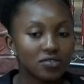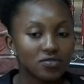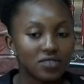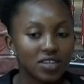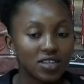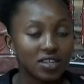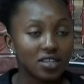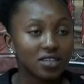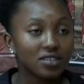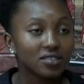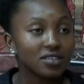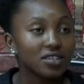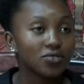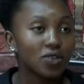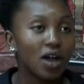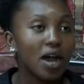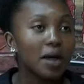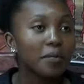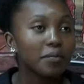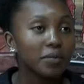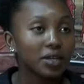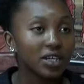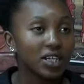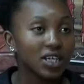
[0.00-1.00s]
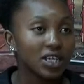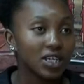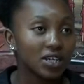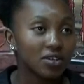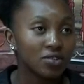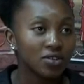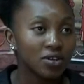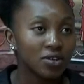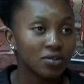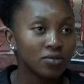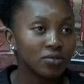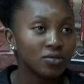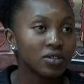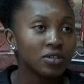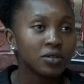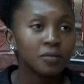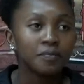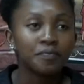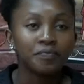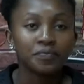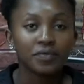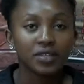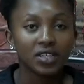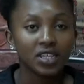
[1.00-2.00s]
the things that were happening around,
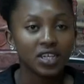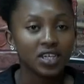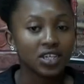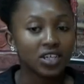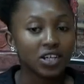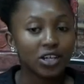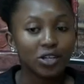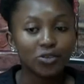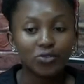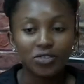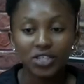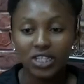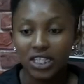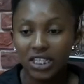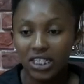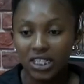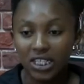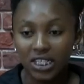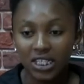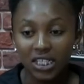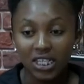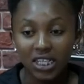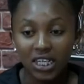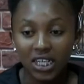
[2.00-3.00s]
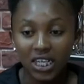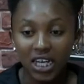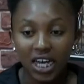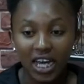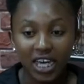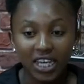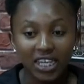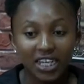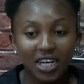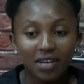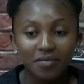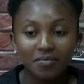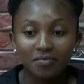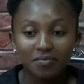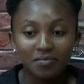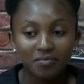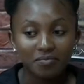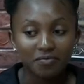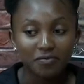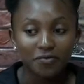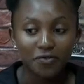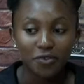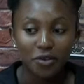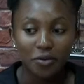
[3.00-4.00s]
including, I come
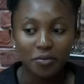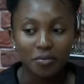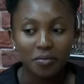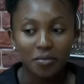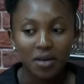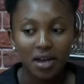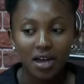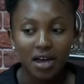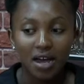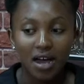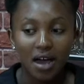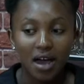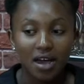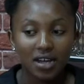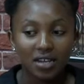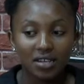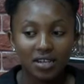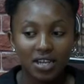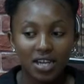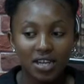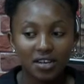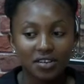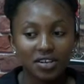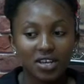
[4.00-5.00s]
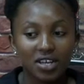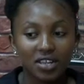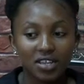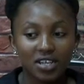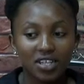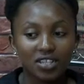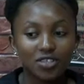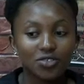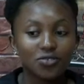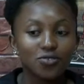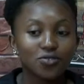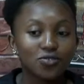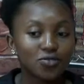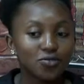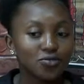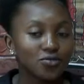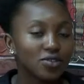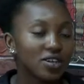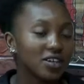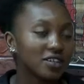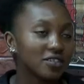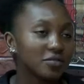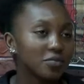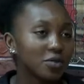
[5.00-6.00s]
from an area that used to
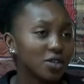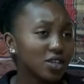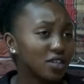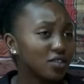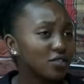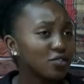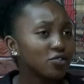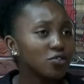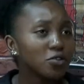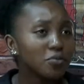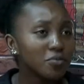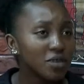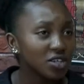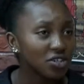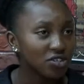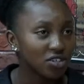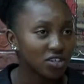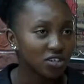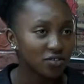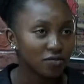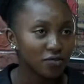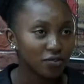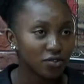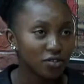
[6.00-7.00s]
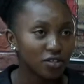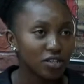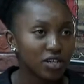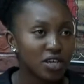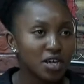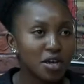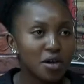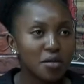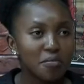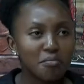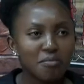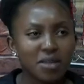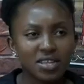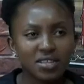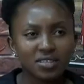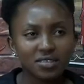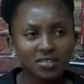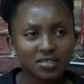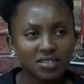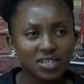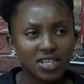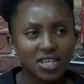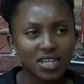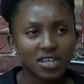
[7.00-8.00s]
experience so much rainfall, but these
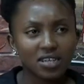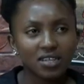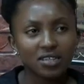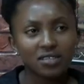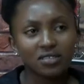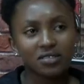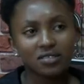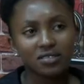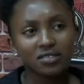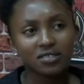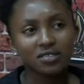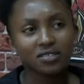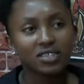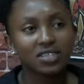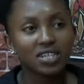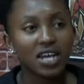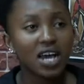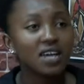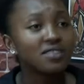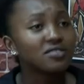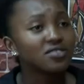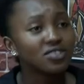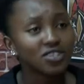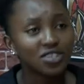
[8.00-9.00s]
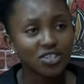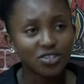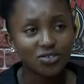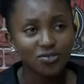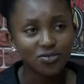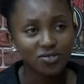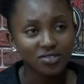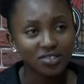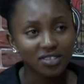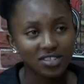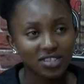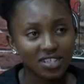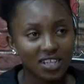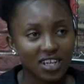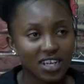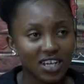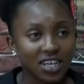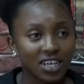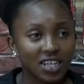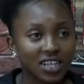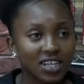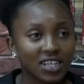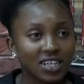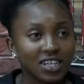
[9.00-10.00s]
days it has reduced,
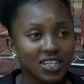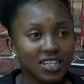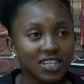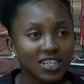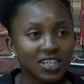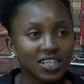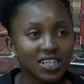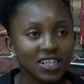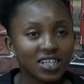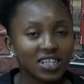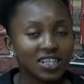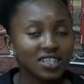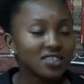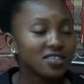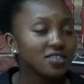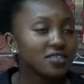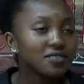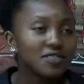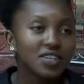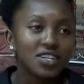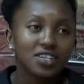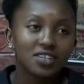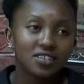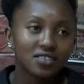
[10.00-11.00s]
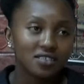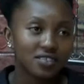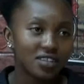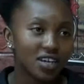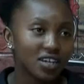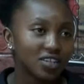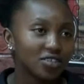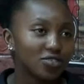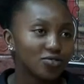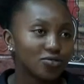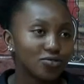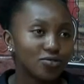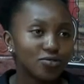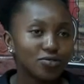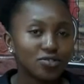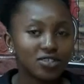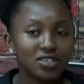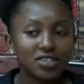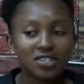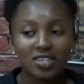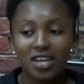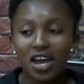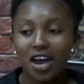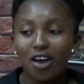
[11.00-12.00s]
and it is very sad to
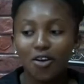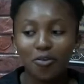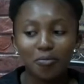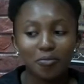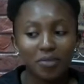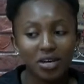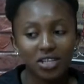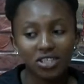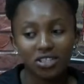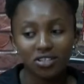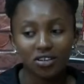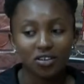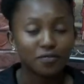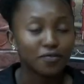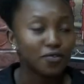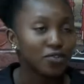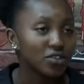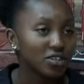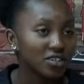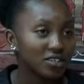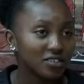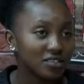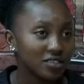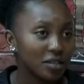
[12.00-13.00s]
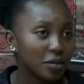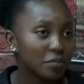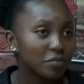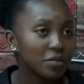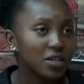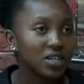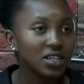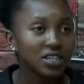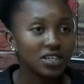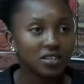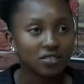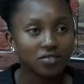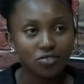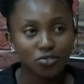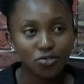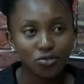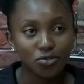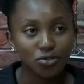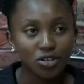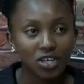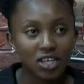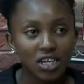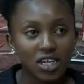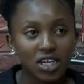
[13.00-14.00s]
note how much our forests are being
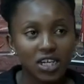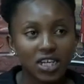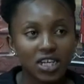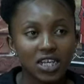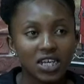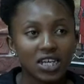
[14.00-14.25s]
destroyed,